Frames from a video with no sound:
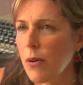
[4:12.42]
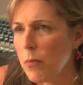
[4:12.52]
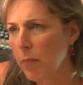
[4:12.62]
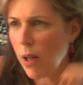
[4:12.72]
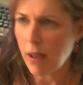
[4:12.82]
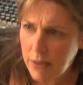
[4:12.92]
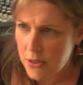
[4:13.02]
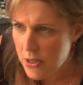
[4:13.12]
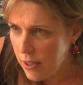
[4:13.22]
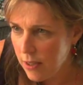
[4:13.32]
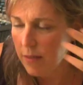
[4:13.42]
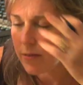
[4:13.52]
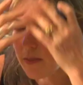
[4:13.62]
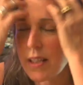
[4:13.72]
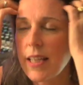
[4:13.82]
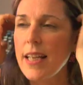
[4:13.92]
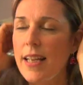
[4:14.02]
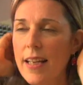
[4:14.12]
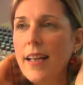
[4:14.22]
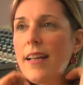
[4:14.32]
unblock yourself?
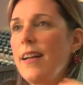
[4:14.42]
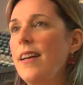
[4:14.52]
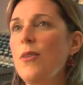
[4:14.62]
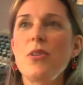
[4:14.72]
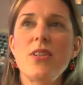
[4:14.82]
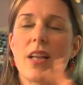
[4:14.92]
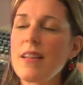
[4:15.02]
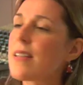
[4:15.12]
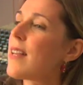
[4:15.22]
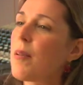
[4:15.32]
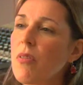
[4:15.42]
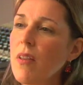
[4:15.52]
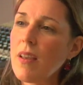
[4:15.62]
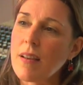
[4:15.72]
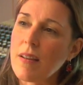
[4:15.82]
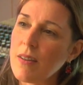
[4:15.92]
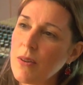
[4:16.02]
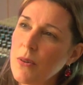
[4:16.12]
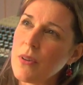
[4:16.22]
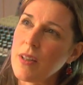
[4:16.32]
And I always say the same thing, you
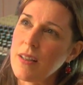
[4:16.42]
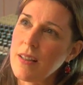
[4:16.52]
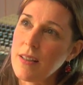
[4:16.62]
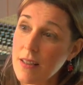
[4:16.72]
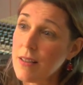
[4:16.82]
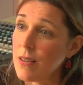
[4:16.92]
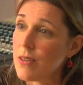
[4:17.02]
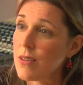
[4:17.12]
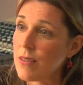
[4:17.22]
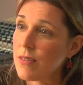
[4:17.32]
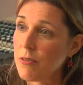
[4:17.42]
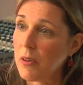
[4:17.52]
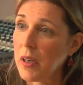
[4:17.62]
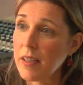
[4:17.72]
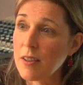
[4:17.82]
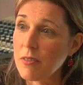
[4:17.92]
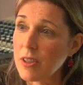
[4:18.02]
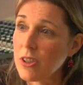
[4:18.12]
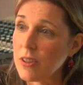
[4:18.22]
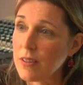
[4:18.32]
know, that it is divine
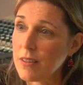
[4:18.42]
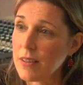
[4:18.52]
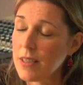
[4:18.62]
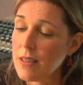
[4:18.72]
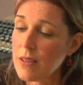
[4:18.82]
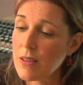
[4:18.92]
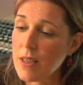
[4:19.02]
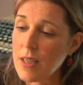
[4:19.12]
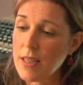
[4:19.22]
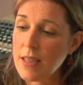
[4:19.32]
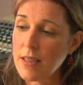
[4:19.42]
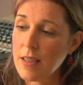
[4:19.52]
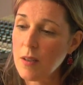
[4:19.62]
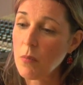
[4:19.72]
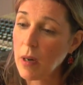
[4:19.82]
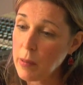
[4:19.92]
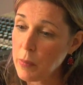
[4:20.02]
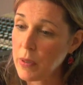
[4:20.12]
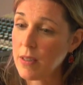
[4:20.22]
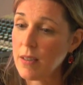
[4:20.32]
intervention. It is, in my
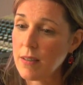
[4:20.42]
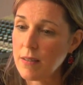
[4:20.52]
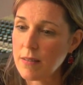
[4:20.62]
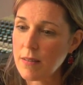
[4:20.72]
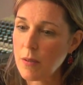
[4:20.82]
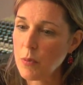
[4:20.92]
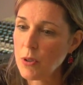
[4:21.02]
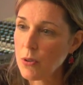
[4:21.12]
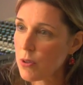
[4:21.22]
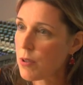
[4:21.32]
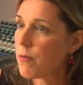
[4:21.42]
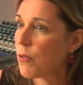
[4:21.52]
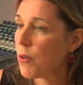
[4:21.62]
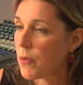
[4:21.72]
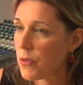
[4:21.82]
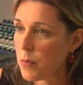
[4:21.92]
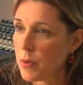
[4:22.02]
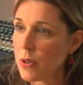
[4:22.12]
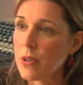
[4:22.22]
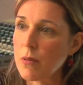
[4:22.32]
opinion, the purest form of
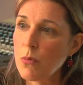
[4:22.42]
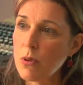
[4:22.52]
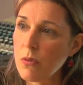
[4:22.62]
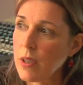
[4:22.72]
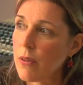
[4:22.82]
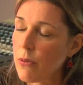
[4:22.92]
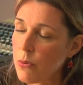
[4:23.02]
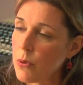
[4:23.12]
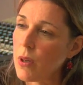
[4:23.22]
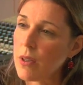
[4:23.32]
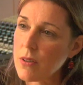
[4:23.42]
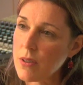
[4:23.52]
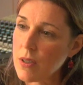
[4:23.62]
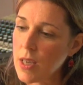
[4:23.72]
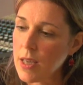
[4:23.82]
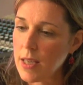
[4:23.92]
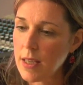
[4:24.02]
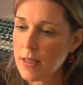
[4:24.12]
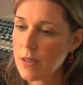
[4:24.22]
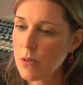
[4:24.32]
spirit moving through us.
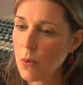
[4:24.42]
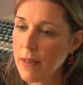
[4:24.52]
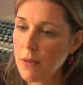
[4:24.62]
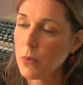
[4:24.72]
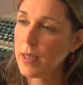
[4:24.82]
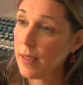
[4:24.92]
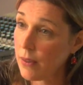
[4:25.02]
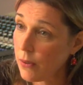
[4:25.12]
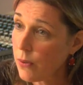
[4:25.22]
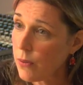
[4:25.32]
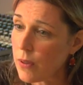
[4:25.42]
It's the way that we heal.